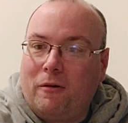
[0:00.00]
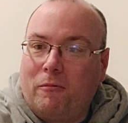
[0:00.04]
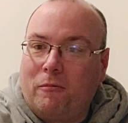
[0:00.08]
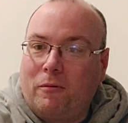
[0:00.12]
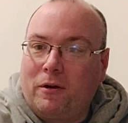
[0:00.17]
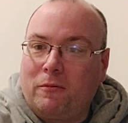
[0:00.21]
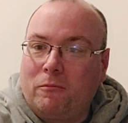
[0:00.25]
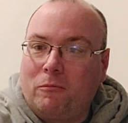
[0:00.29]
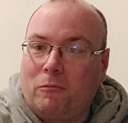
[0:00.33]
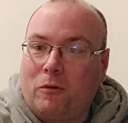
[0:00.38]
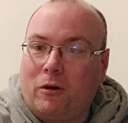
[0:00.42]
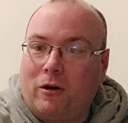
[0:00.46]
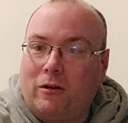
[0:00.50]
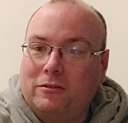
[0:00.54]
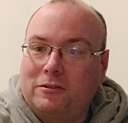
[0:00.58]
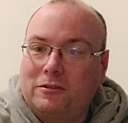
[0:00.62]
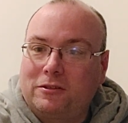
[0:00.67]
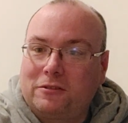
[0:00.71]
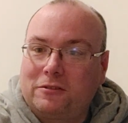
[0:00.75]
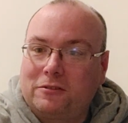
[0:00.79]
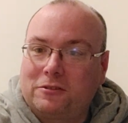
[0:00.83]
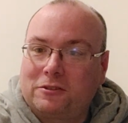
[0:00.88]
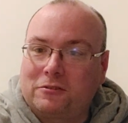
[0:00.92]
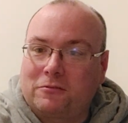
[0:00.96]
When
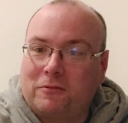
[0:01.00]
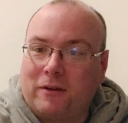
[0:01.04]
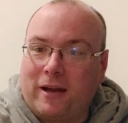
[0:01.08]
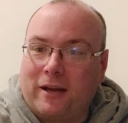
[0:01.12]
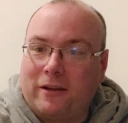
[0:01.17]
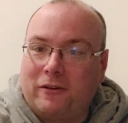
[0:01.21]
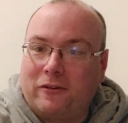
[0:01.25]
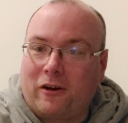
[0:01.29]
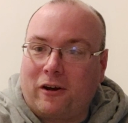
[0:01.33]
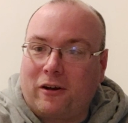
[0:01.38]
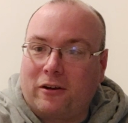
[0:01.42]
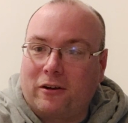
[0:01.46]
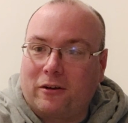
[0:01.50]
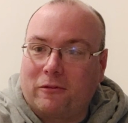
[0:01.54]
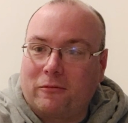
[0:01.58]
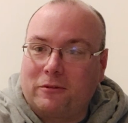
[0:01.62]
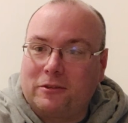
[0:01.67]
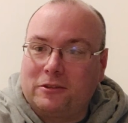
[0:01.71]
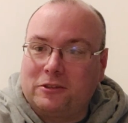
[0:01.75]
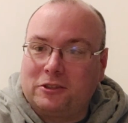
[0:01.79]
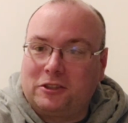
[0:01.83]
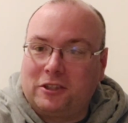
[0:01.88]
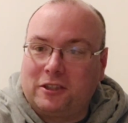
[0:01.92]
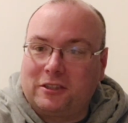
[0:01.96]
Walter's granddaughter
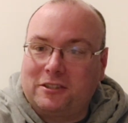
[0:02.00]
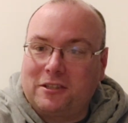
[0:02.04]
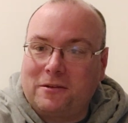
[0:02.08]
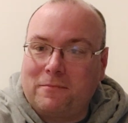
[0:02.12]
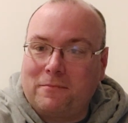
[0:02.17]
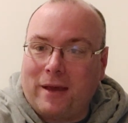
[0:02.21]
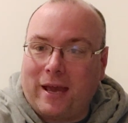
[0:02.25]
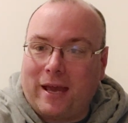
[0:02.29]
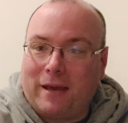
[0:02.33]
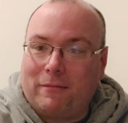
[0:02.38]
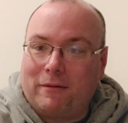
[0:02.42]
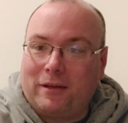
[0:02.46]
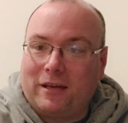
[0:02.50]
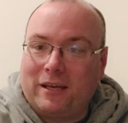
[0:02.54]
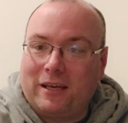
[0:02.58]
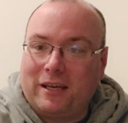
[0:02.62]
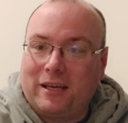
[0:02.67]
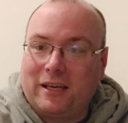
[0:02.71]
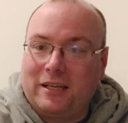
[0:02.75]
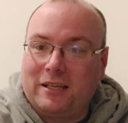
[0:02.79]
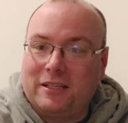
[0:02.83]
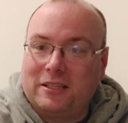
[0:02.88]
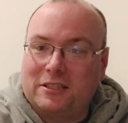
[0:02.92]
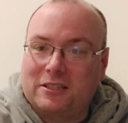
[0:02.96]
was just a
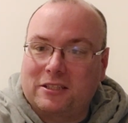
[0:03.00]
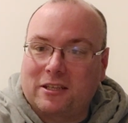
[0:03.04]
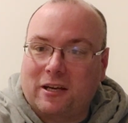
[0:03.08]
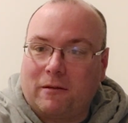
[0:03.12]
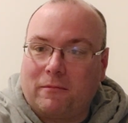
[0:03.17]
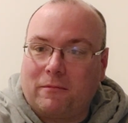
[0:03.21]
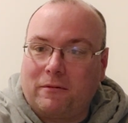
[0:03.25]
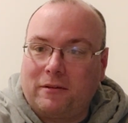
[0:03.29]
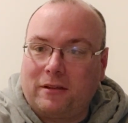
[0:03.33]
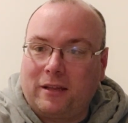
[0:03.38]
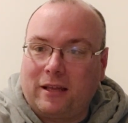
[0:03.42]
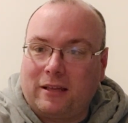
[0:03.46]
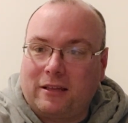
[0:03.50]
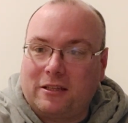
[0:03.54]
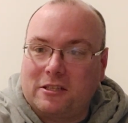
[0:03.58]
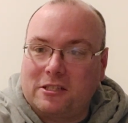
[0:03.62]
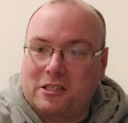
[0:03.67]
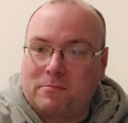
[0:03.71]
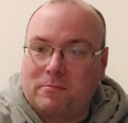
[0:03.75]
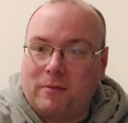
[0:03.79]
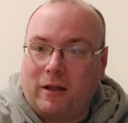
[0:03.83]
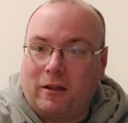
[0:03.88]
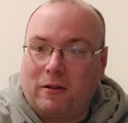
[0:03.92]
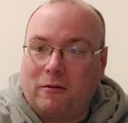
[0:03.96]
baby, he discovered that the
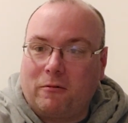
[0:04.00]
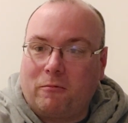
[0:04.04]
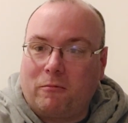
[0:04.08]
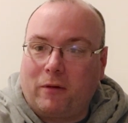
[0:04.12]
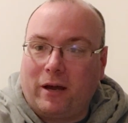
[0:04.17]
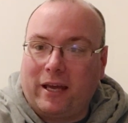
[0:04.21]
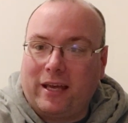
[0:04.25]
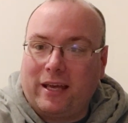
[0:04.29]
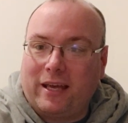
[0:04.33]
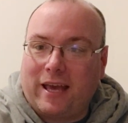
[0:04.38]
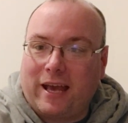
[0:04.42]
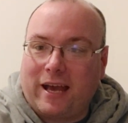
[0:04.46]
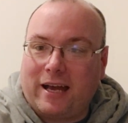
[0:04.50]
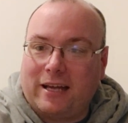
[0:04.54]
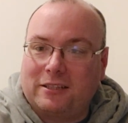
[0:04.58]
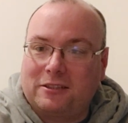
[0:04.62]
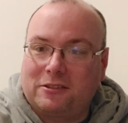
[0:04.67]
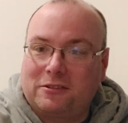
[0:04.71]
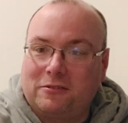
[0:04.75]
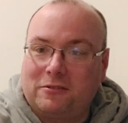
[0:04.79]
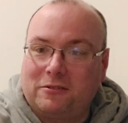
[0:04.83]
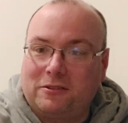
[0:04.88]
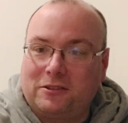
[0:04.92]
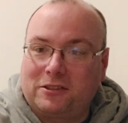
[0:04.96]
smell of White
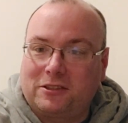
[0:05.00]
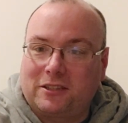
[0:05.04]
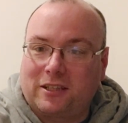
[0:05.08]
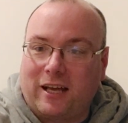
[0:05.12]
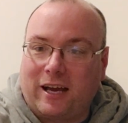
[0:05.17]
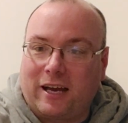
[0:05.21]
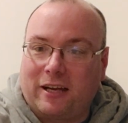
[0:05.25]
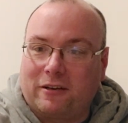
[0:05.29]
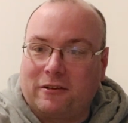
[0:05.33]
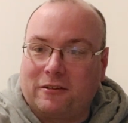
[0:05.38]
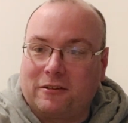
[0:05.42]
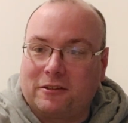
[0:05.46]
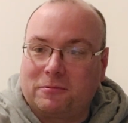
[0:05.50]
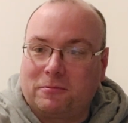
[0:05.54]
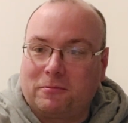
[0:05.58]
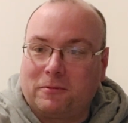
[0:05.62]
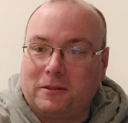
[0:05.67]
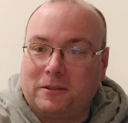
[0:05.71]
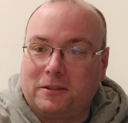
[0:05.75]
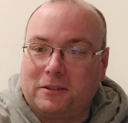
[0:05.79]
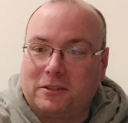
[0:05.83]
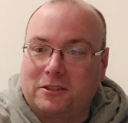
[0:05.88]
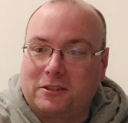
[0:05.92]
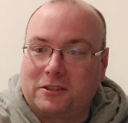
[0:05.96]
Castle sliders
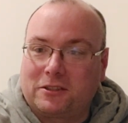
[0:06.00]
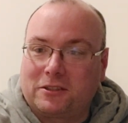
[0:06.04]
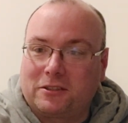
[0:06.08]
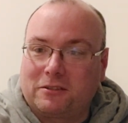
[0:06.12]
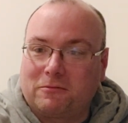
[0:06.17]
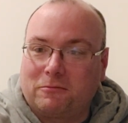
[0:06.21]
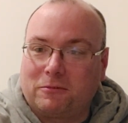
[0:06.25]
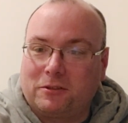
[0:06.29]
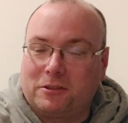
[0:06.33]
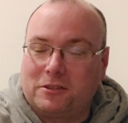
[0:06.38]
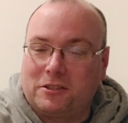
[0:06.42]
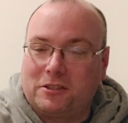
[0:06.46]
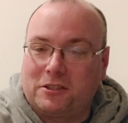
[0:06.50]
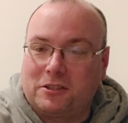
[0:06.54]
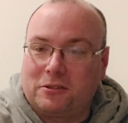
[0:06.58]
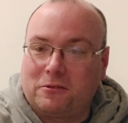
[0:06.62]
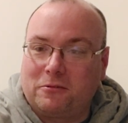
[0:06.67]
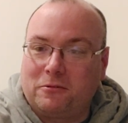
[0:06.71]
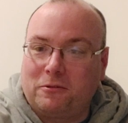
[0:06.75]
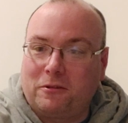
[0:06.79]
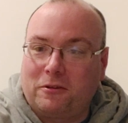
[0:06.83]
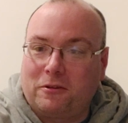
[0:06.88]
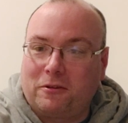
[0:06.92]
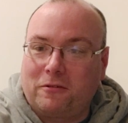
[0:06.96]
would
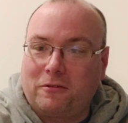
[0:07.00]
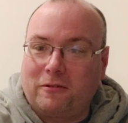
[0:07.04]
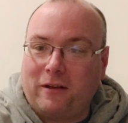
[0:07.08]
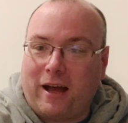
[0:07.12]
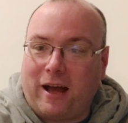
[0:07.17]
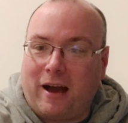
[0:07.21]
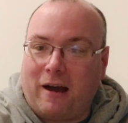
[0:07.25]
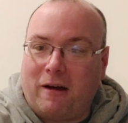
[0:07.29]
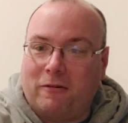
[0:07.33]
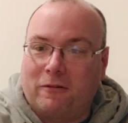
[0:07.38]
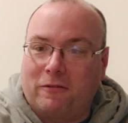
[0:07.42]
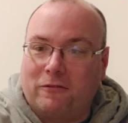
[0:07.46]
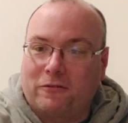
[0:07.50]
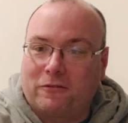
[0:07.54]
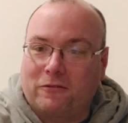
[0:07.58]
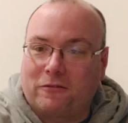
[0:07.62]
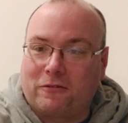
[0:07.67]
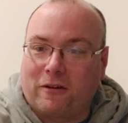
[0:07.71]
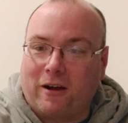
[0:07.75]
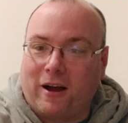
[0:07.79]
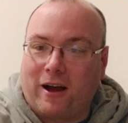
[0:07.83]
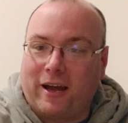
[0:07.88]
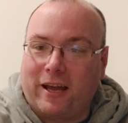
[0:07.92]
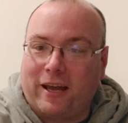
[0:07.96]
soothe her out of
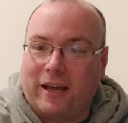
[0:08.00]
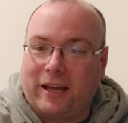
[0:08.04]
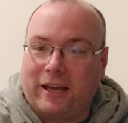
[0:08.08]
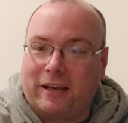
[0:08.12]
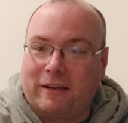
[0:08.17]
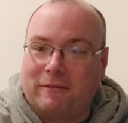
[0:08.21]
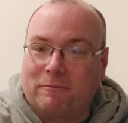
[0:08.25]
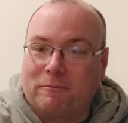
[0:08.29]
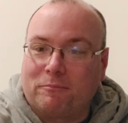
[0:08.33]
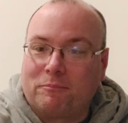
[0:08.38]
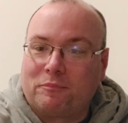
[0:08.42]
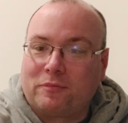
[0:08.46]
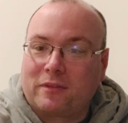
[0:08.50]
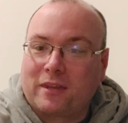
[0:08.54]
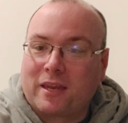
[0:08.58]
crying.